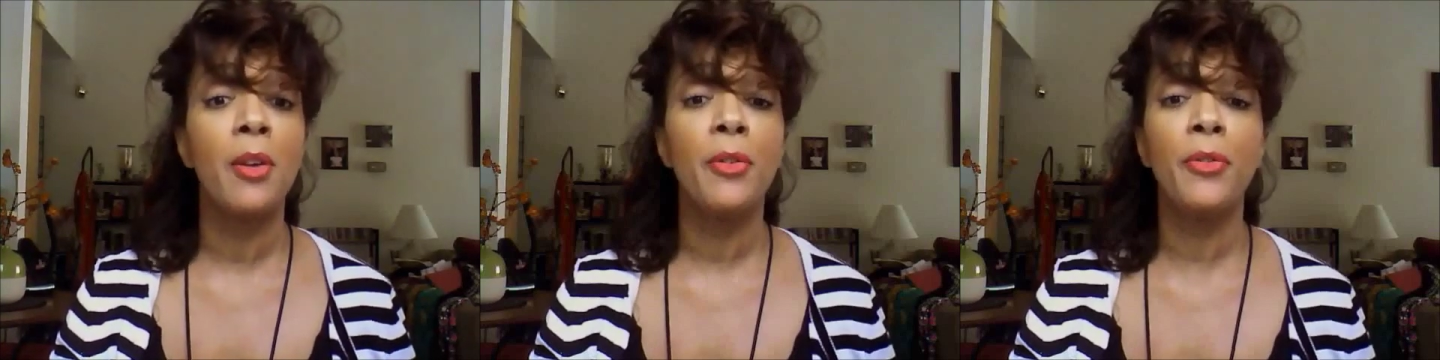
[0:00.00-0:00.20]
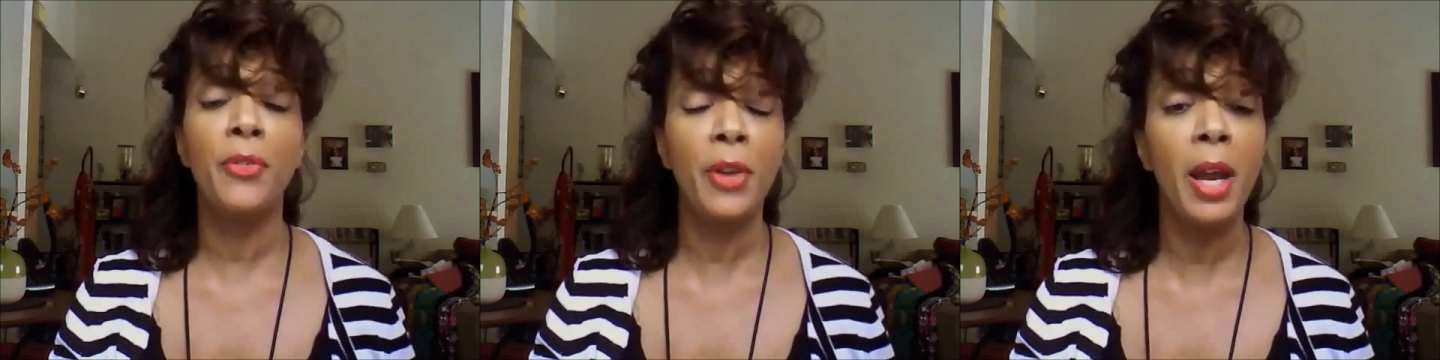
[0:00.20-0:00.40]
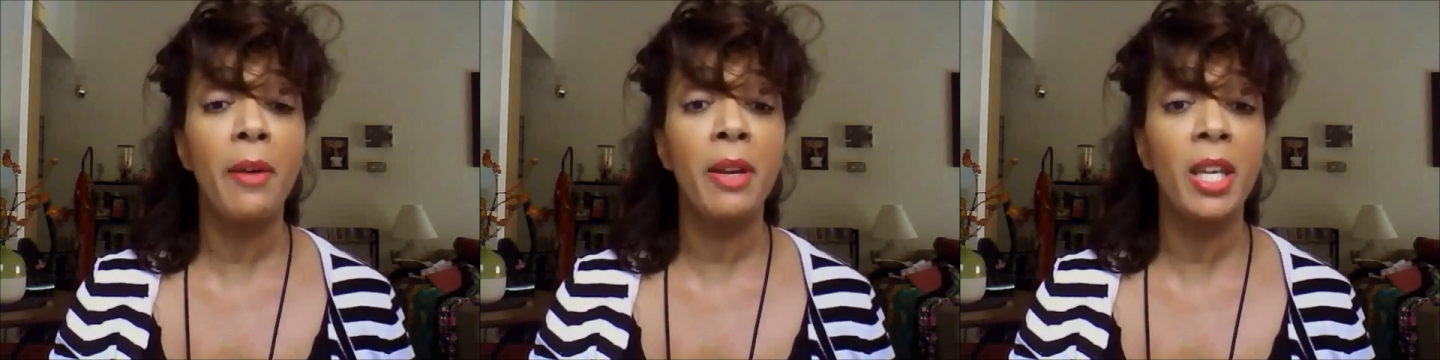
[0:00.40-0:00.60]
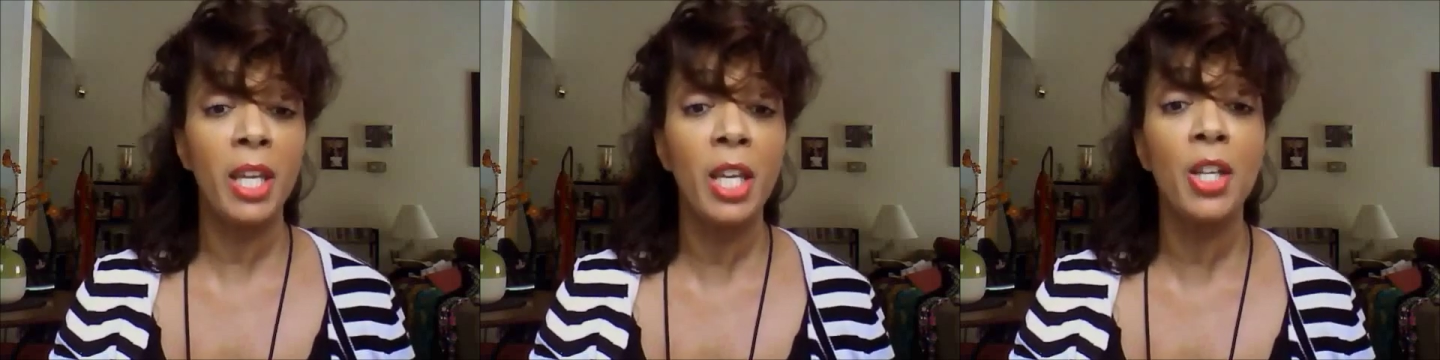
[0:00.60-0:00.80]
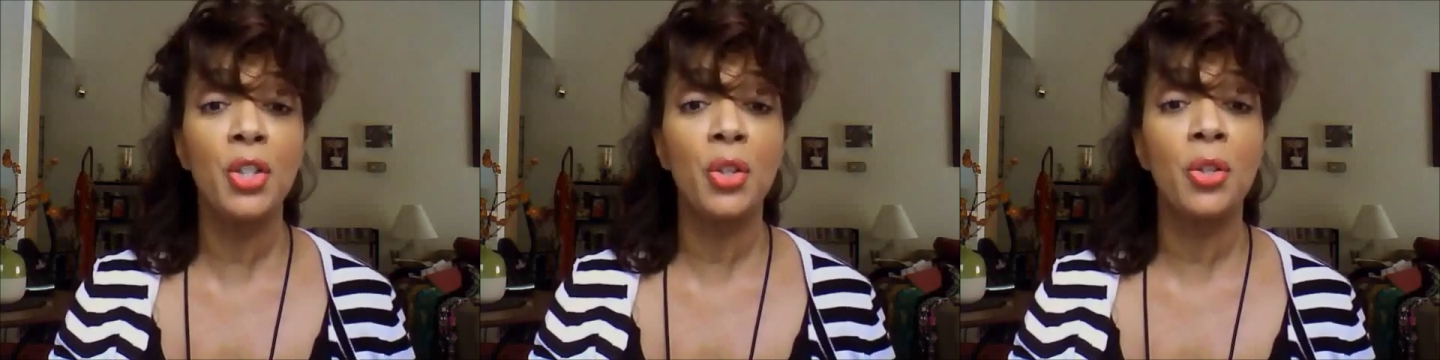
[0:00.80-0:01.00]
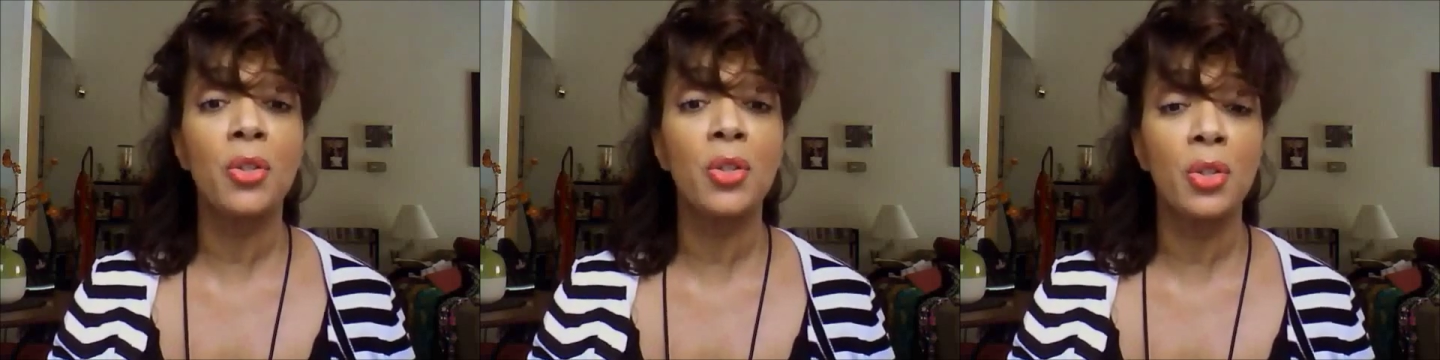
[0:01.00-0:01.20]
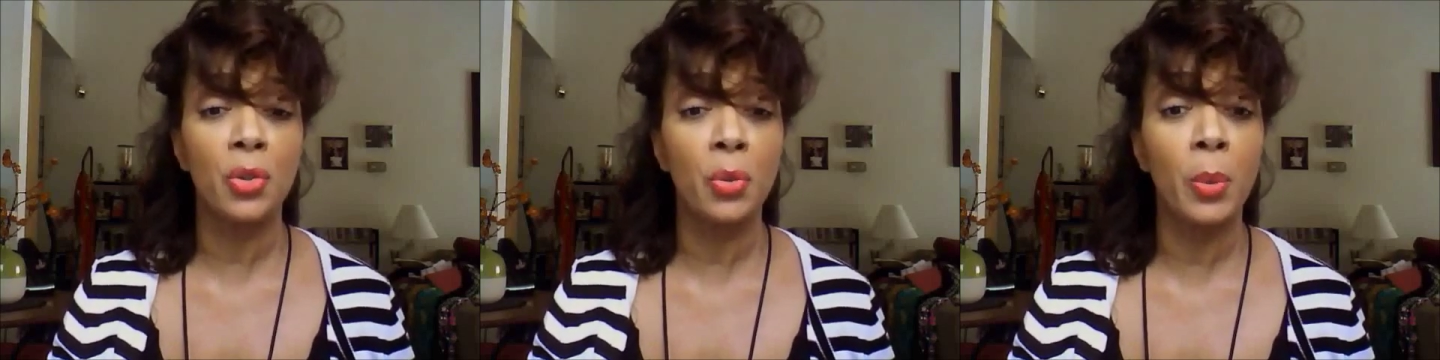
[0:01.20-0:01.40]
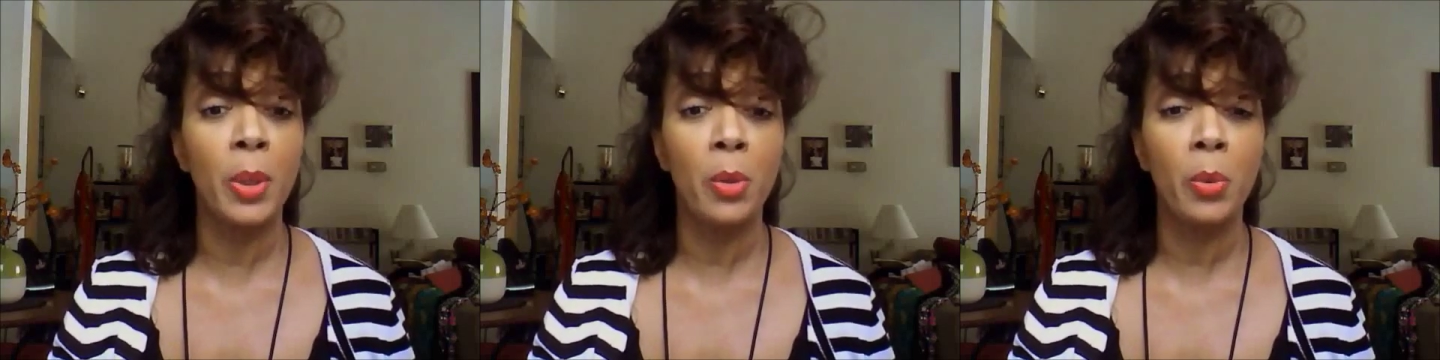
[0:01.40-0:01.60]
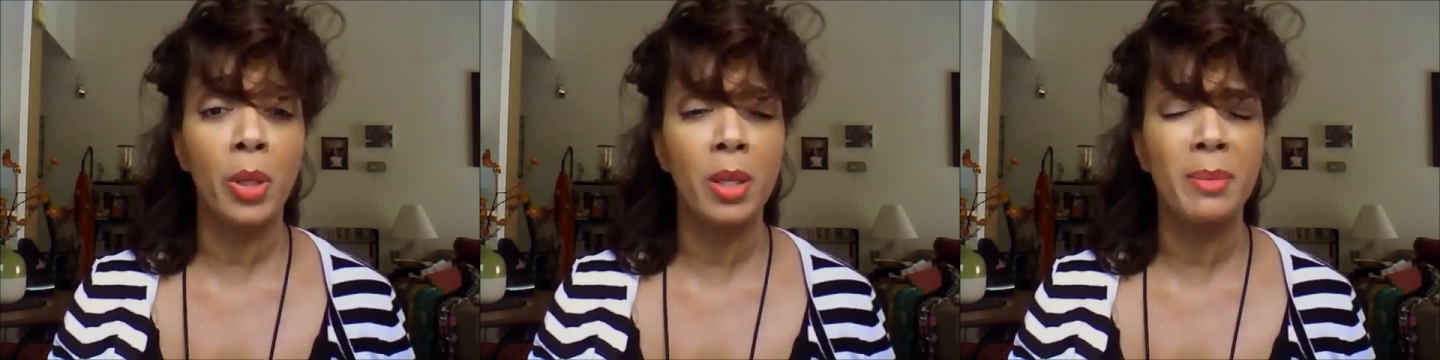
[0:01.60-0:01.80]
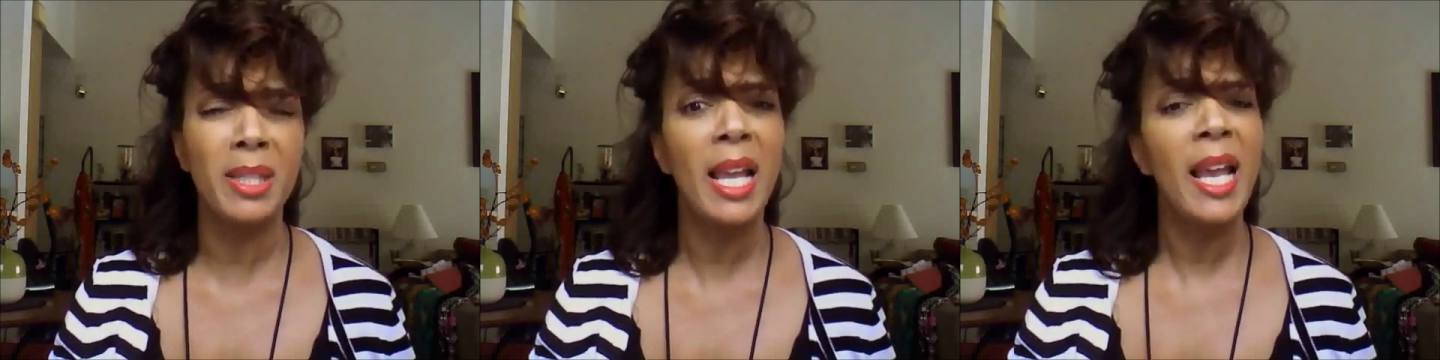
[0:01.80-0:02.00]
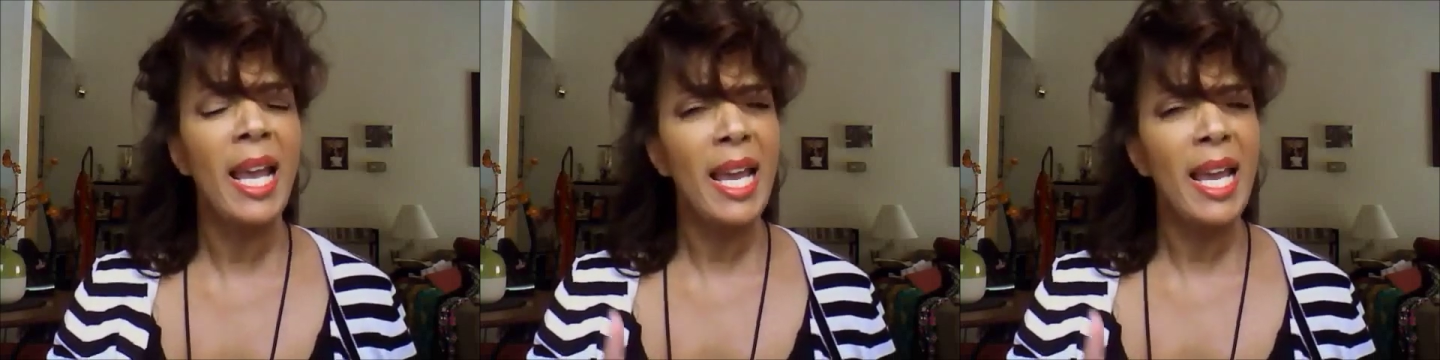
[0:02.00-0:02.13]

very injured Serena Williams.